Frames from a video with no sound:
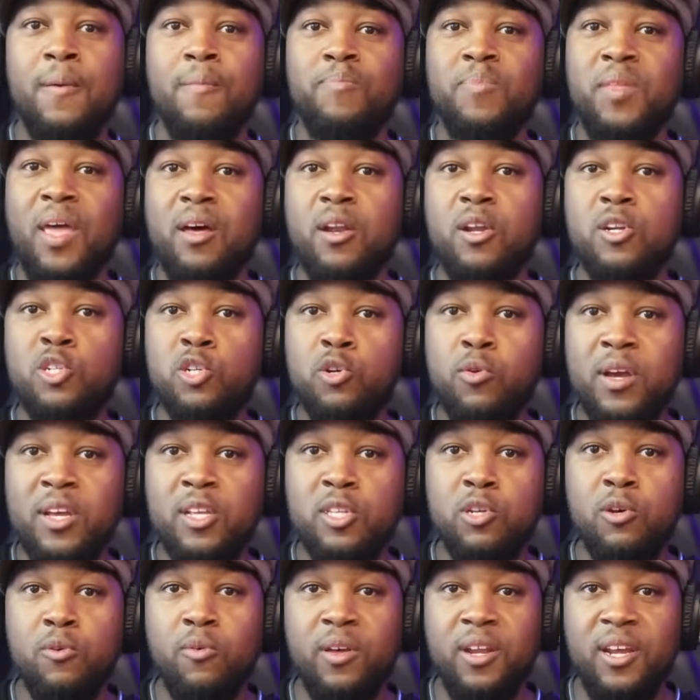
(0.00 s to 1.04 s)
Now the trick
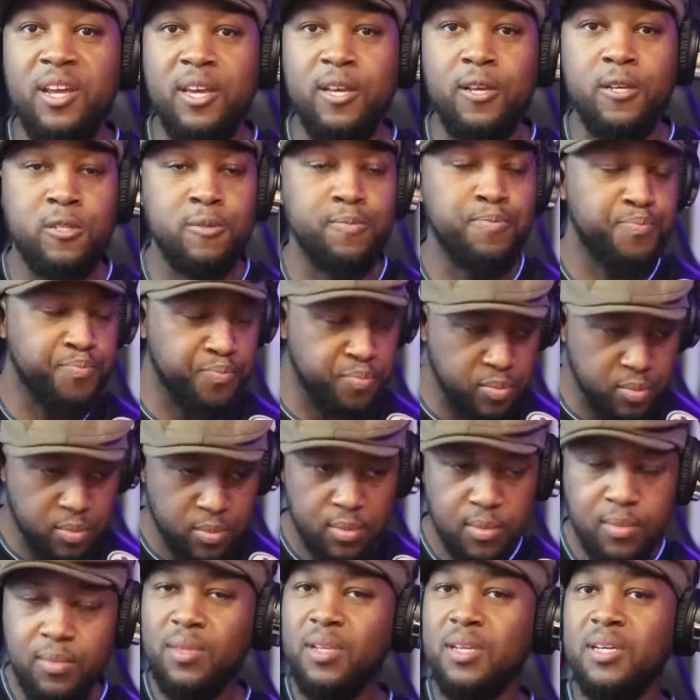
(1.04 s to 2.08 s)
to it is
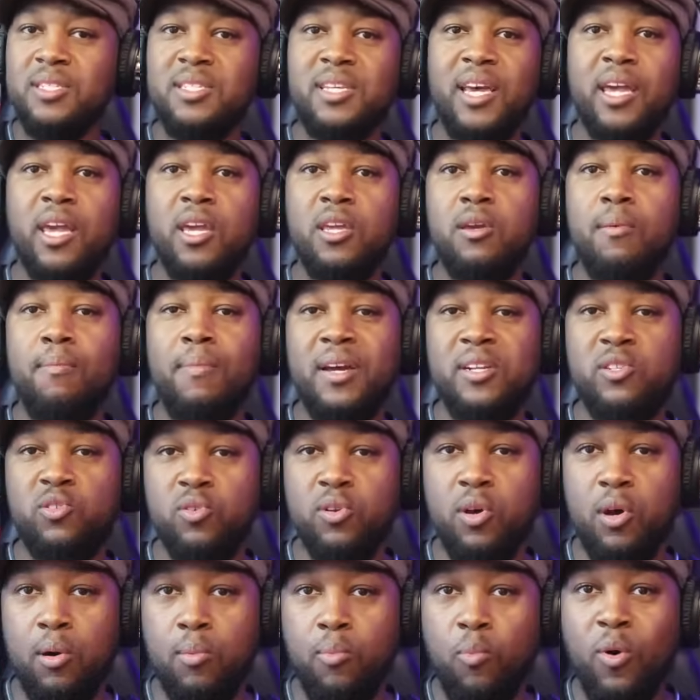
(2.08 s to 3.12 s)
taking your
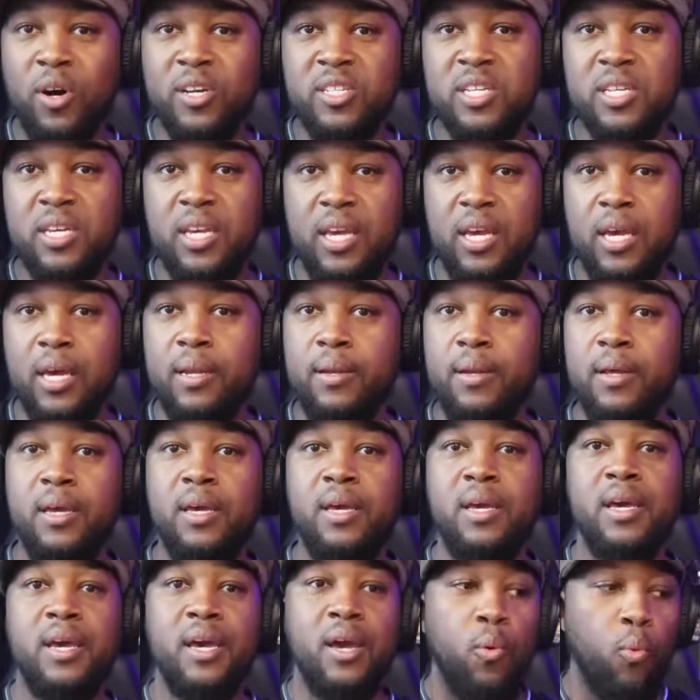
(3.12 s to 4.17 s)
metronome. Once again,
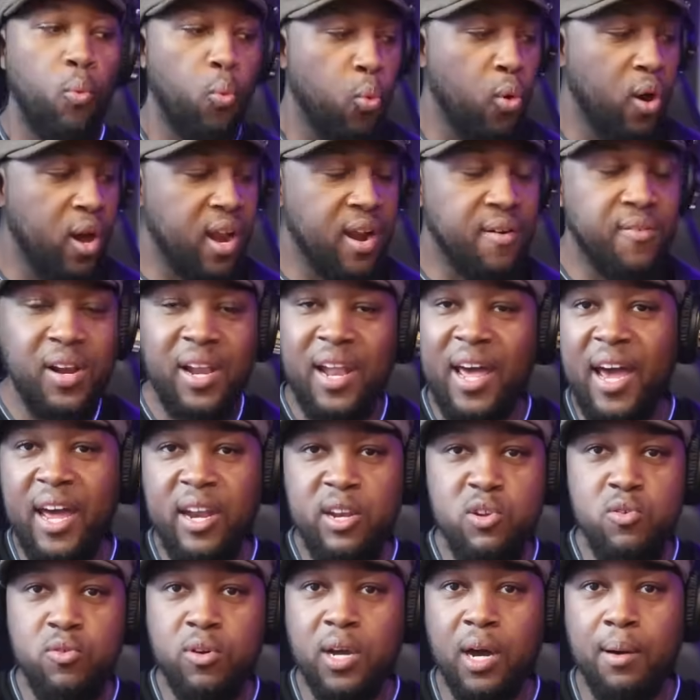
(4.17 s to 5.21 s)
Whatever line
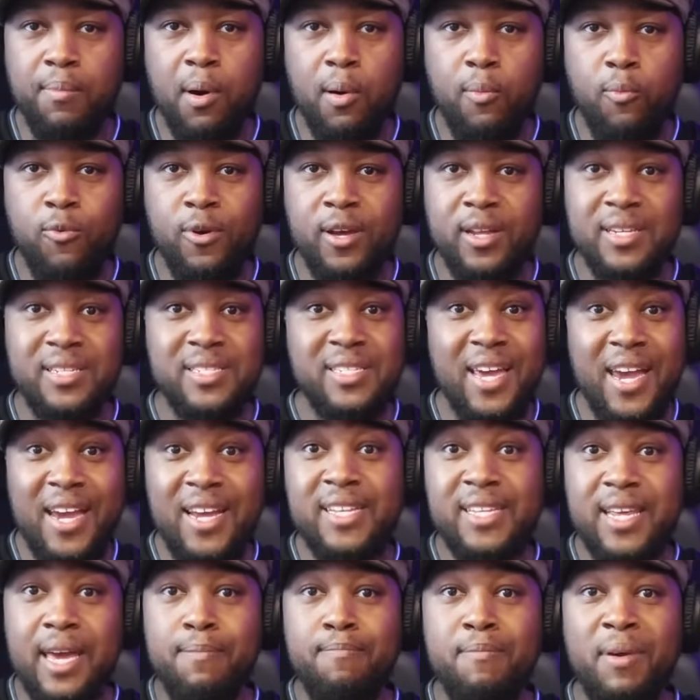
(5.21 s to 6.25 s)
you come up with,
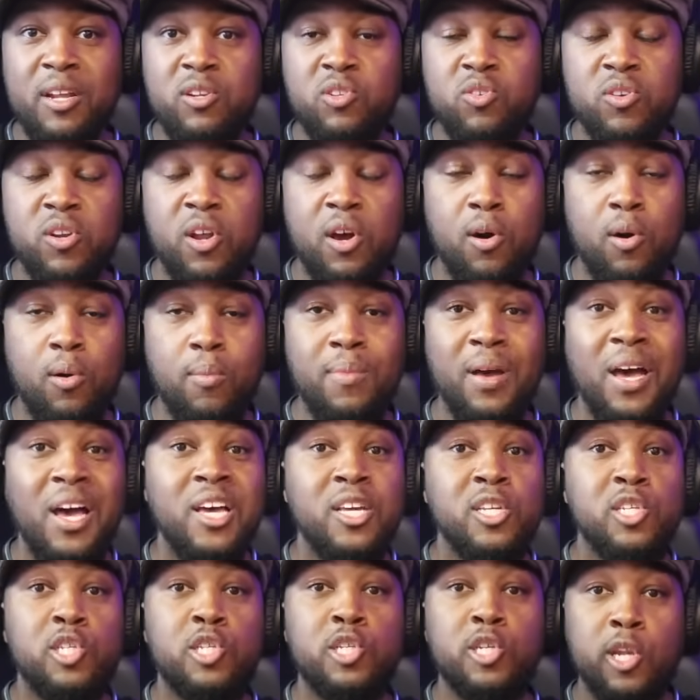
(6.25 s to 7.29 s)
take that metronome,
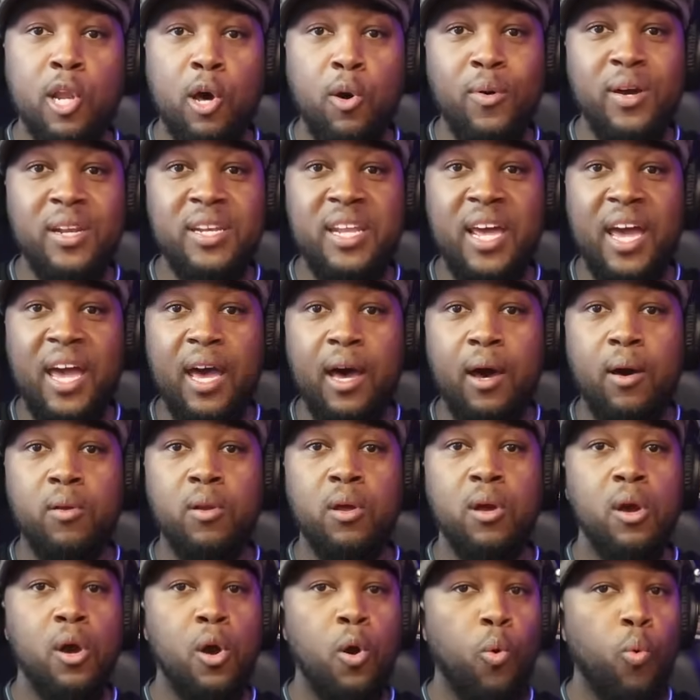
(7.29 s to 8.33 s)
slow it down,
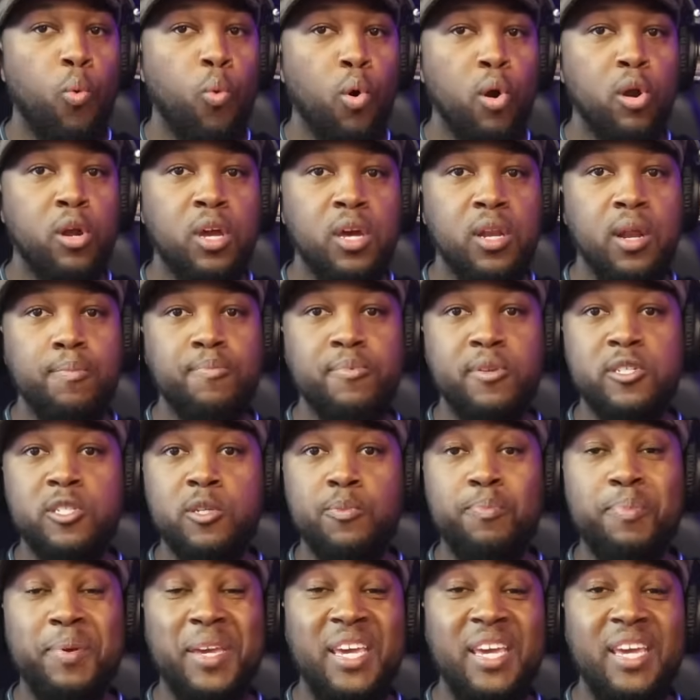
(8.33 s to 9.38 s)
work it up to
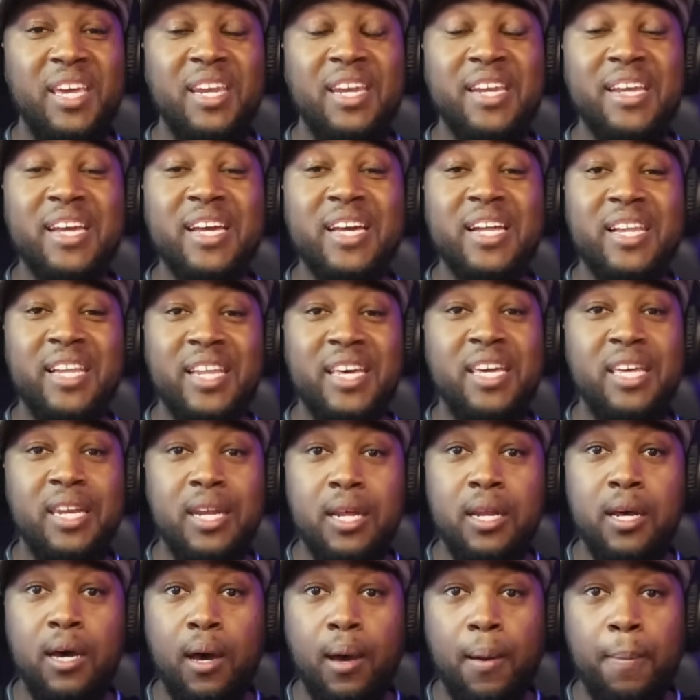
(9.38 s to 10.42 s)
speed, clean
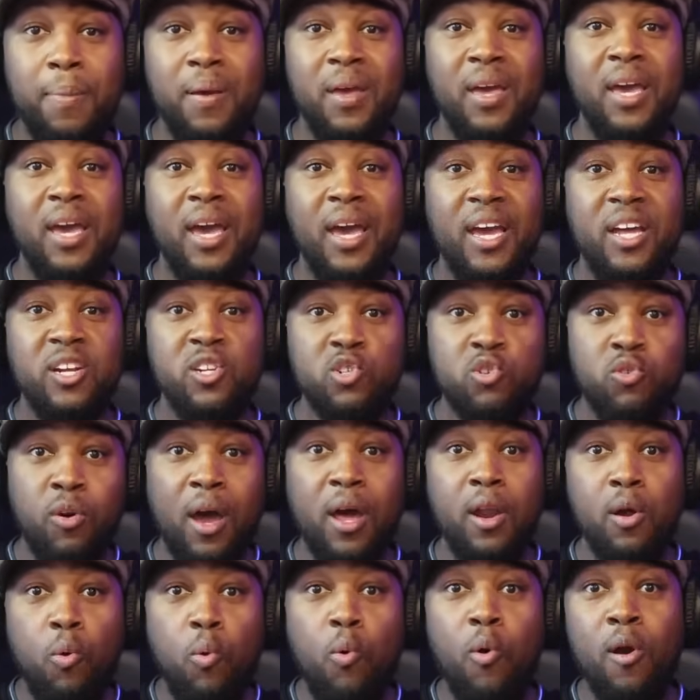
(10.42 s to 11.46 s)
it up, and
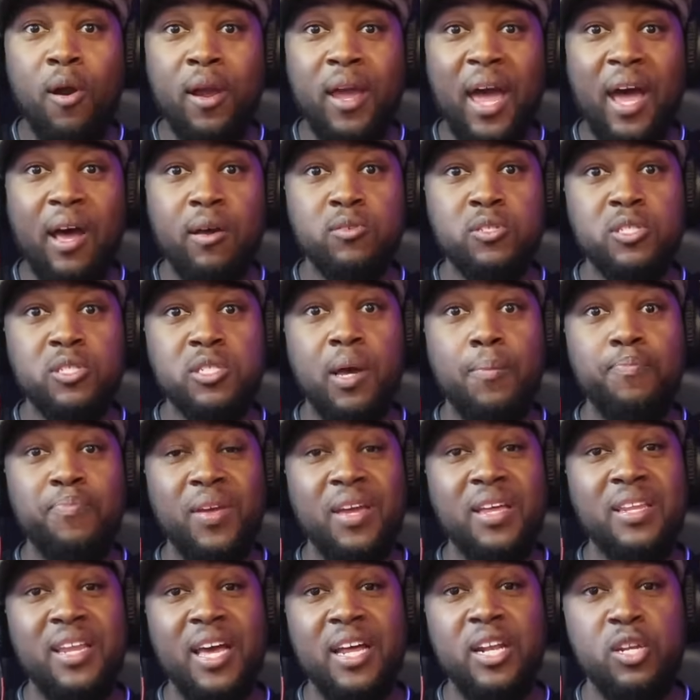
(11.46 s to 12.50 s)
try to work out
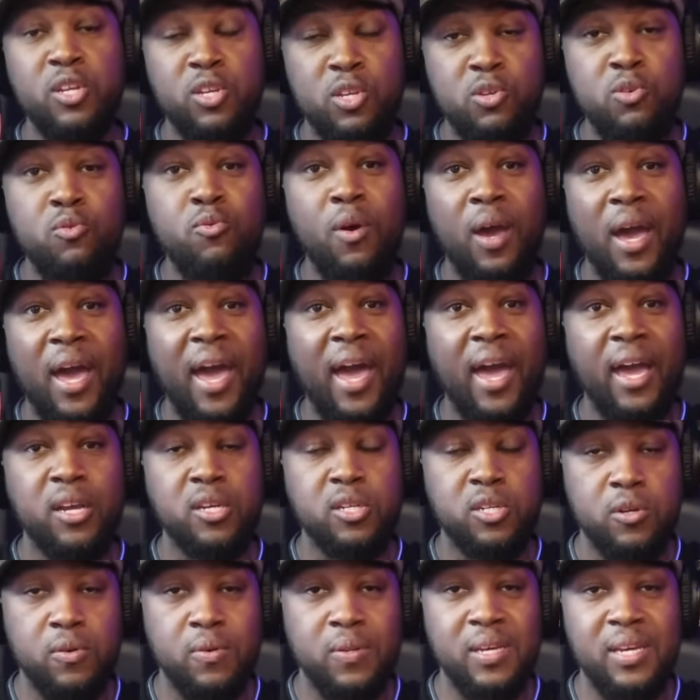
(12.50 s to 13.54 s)
something that you
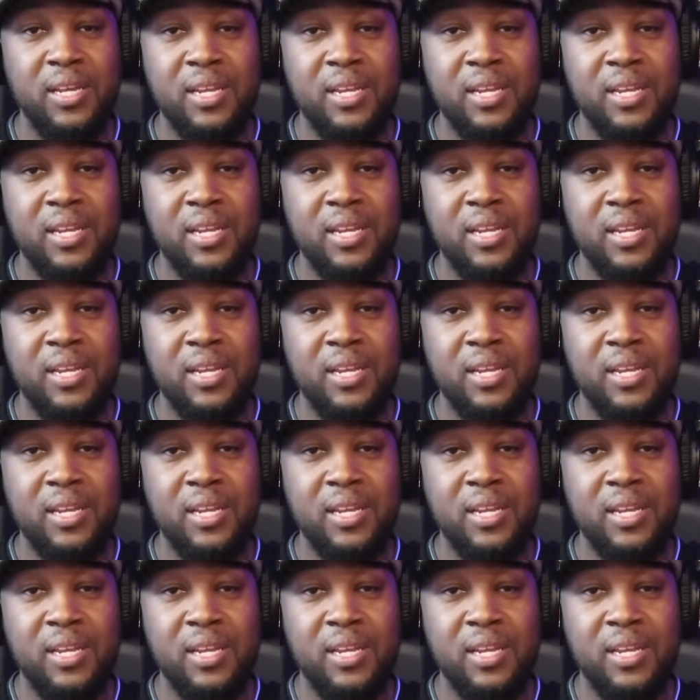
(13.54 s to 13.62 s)
actually